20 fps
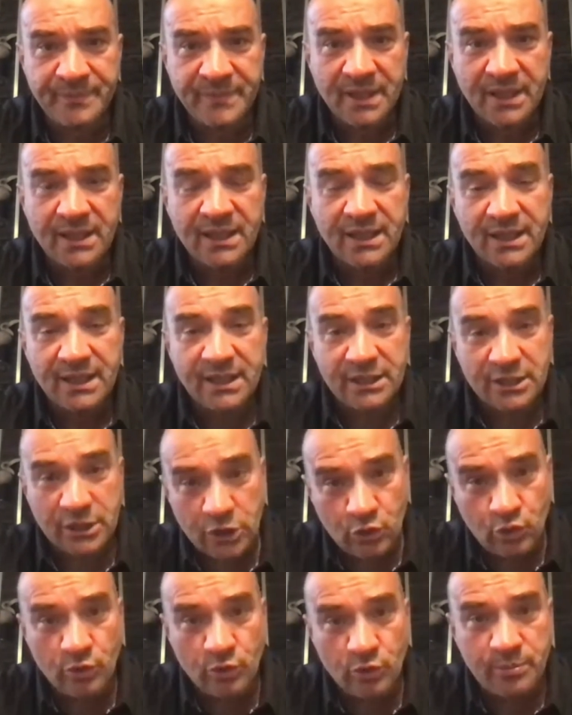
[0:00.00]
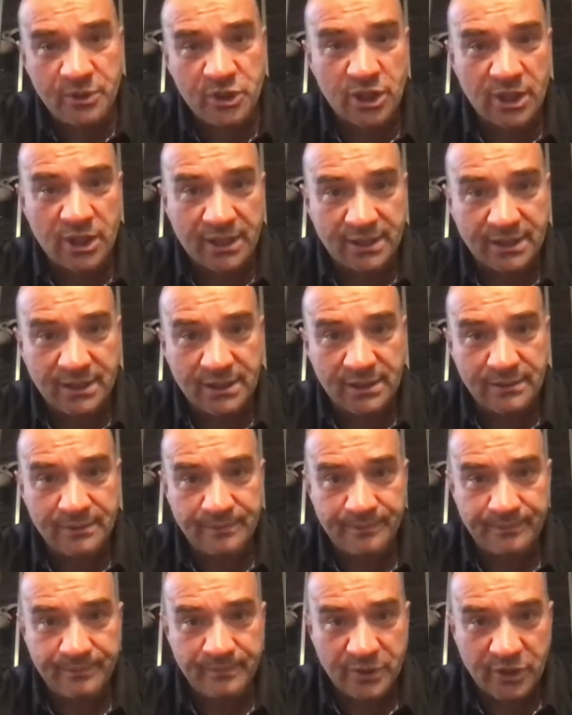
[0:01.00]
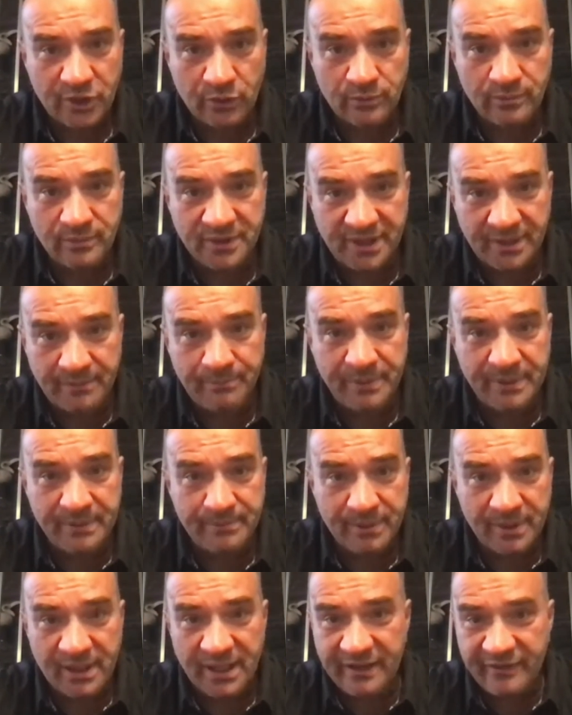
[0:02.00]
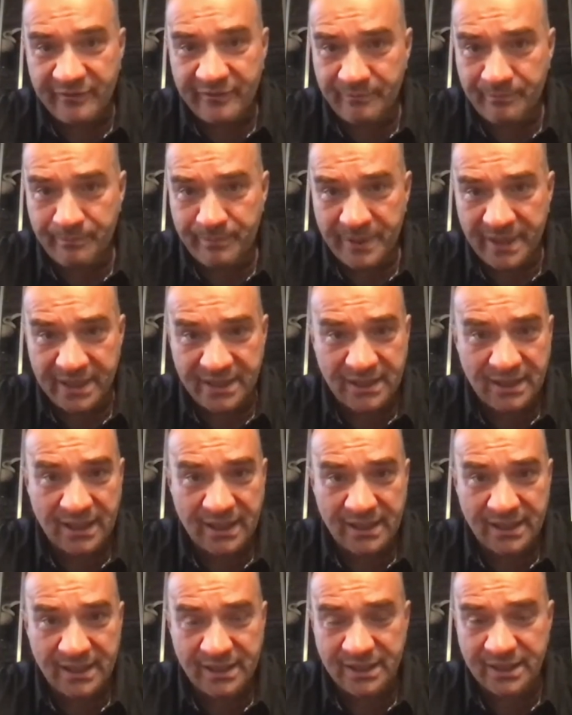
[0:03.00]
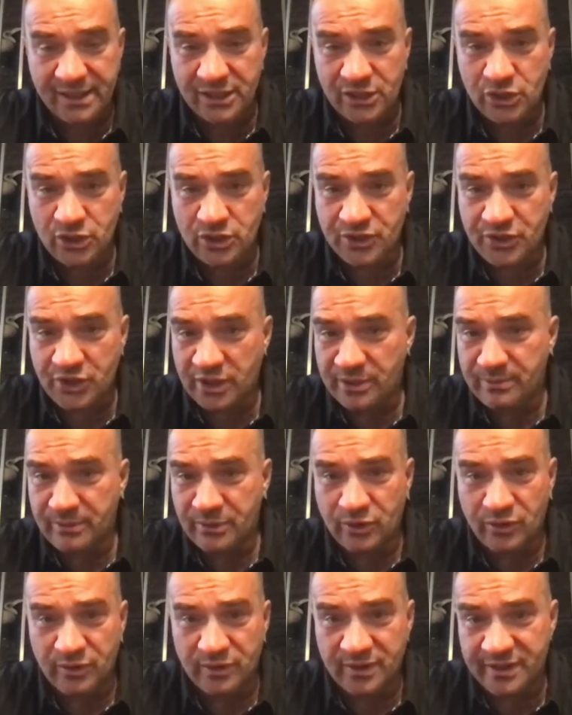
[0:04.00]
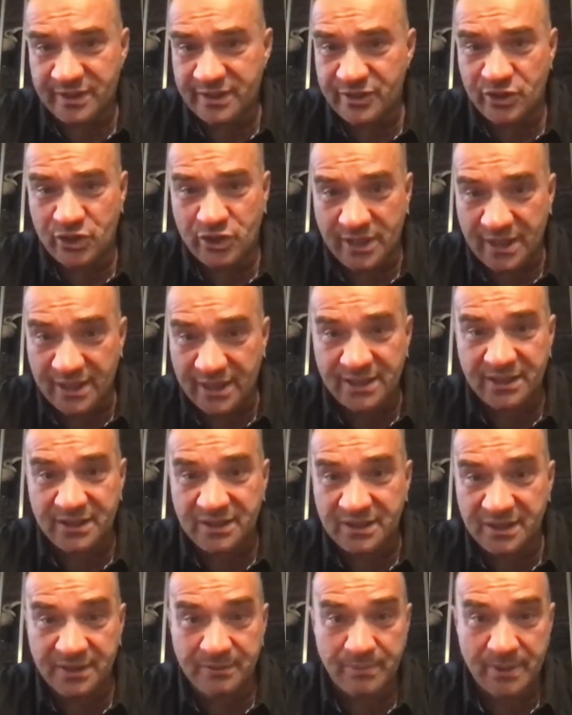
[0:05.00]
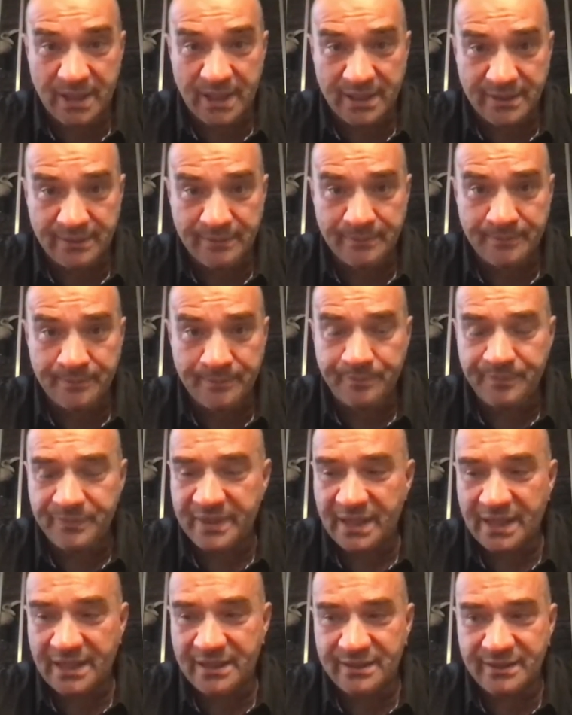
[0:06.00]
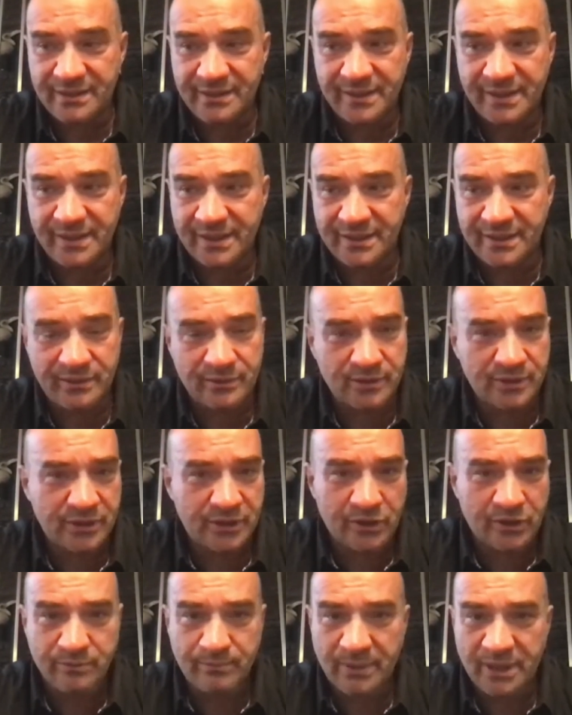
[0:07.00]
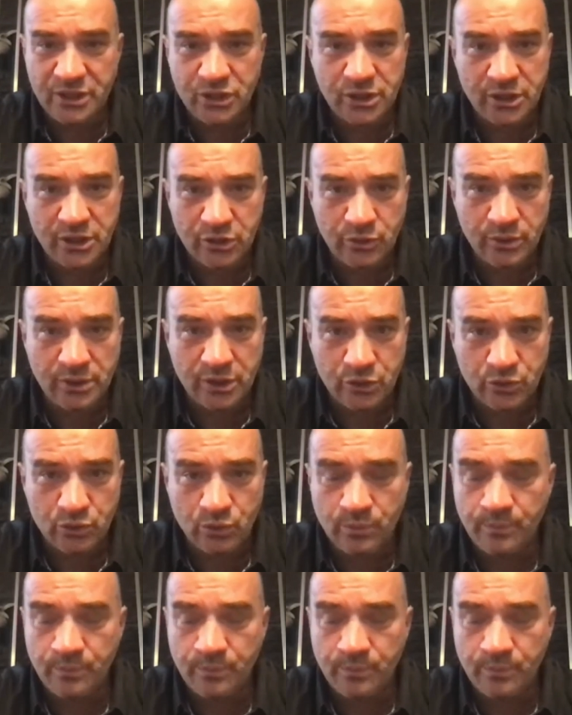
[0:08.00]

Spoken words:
It could be genetic. So some people have bad GlycanAge just because their genetics is bad. And then there is not much that you can do.